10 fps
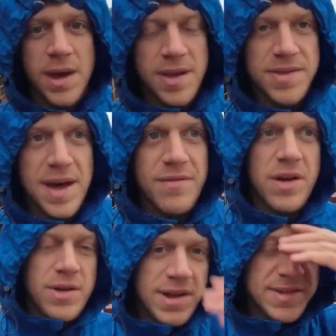It's not
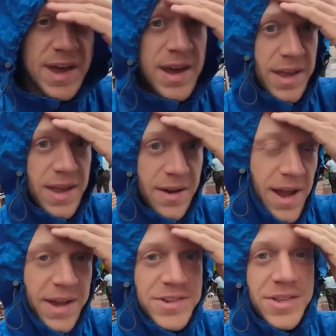very exciting here
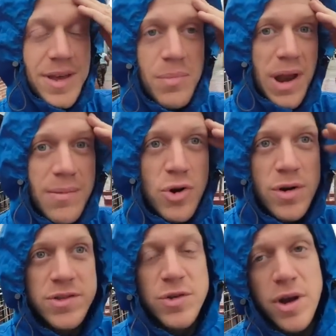actually, but I'm
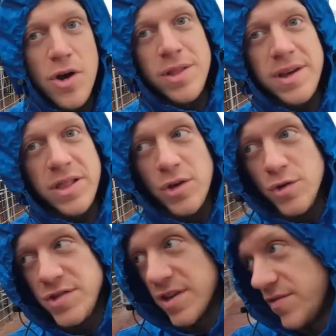going to an
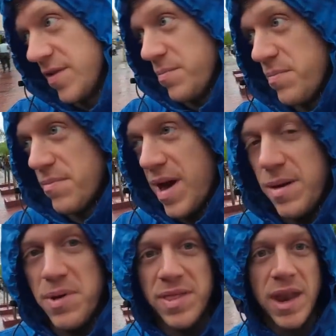all-inclusive
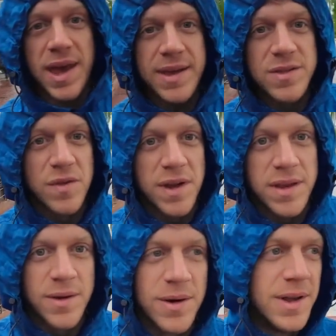maybe in the next
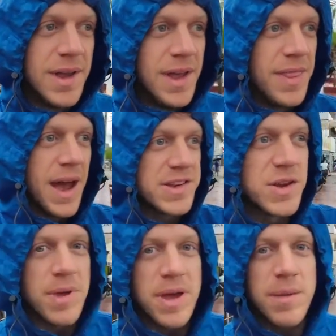video. That
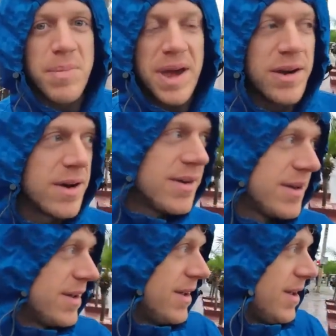be better
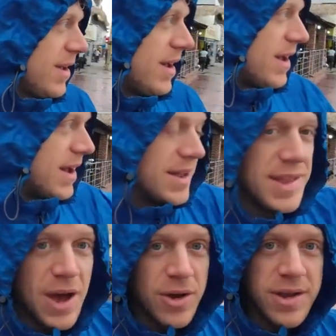uh,
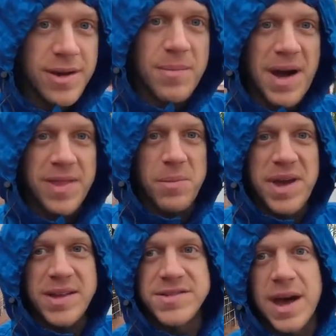down here by the
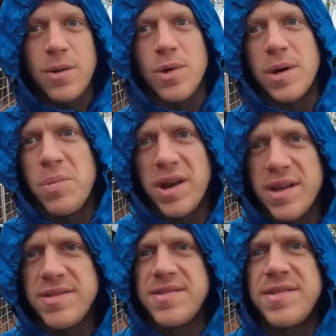beach that way. But
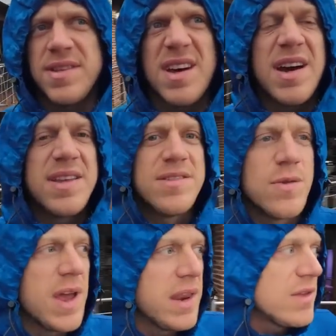it's. It's
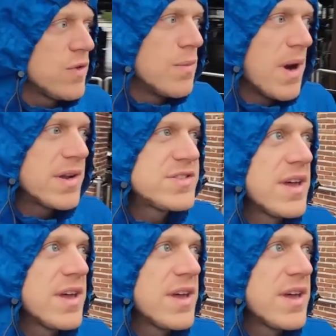raining too much.